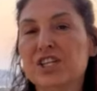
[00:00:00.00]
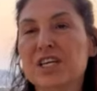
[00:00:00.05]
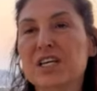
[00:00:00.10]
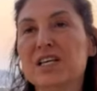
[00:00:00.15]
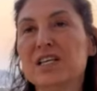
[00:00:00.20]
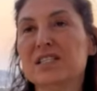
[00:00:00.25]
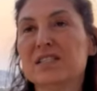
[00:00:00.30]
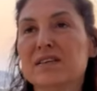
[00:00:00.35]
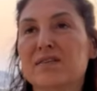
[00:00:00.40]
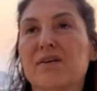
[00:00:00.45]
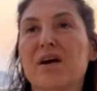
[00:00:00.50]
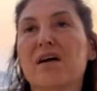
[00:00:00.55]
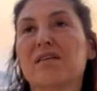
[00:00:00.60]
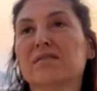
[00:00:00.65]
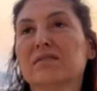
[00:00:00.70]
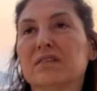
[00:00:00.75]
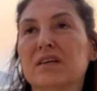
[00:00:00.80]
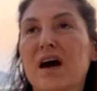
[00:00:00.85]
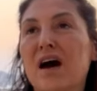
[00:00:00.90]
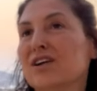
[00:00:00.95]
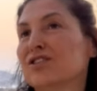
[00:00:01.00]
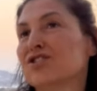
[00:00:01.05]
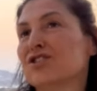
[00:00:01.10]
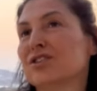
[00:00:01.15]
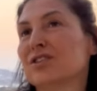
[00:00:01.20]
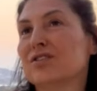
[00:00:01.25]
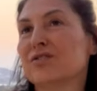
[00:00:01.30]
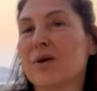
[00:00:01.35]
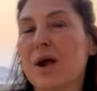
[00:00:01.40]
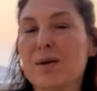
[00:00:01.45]
cheese, around
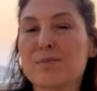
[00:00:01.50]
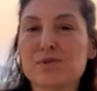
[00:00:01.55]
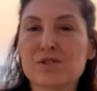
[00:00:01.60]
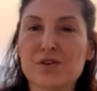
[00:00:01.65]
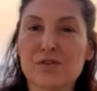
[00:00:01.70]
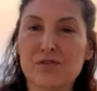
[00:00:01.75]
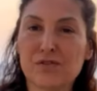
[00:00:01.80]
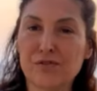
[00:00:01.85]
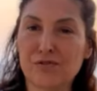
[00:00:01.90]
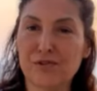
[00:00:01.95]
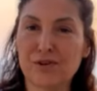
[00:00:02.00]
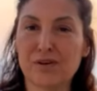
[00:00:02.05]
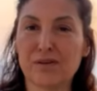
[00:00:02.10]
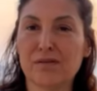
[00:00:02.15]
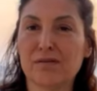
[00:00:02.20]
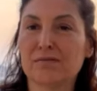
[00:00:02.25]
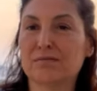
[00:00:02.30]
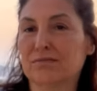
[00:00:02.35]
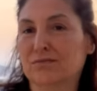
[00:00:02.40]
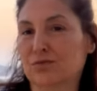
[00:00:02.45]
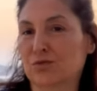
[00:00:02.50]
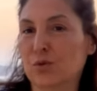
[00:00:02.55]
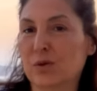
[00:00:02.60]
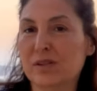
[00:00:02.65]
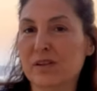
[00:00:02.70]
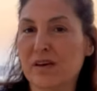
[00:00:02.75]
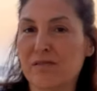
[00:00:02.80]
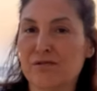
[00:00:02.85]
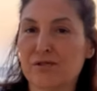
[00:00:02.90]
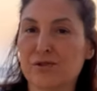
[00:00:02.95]
100 grams of uh,
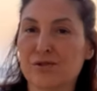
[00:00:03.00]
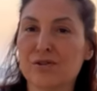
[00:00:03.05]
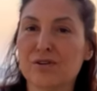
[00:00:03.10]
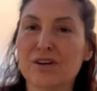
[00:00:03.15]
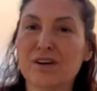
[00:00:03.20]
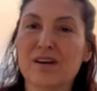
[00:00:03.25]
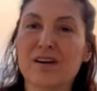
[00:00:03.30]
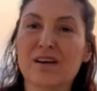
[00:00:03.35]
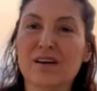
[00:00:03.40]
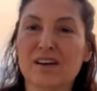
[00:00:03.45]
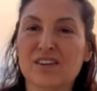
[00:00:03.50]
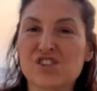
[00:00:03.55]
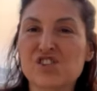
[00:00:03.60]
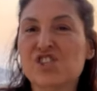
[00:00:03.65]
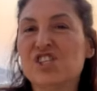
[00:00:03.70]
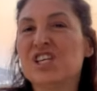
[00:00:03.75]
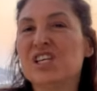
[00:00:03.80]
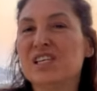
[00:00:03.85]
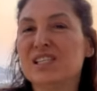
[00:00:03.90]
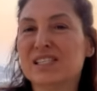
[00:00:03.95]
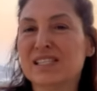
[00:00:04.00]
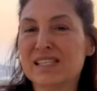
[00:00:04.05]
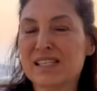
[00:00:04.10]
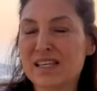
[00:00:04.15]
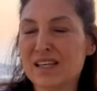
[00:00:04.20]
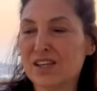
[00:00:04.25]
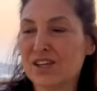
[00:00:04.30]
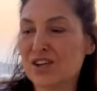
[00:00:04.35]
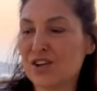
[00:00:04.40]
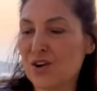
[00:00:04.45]
whatever
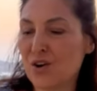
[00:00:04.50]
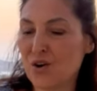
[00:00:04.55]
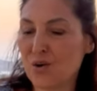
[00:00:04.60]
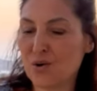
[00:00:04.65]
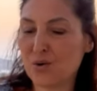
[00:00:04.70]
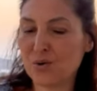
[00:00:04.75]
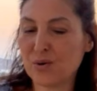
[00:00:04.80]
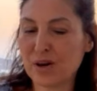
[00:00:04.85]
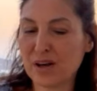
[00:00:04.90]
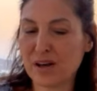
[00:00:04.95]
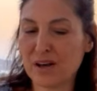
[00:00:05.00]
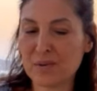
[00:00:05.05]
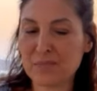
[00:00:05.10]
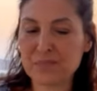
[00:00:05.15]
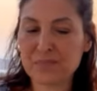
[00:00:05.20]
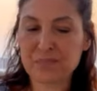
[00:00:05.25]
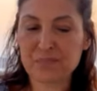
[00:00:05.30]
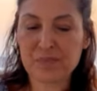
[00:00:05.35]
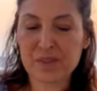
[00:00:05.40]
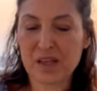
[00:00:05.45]
cheesy, you know, um,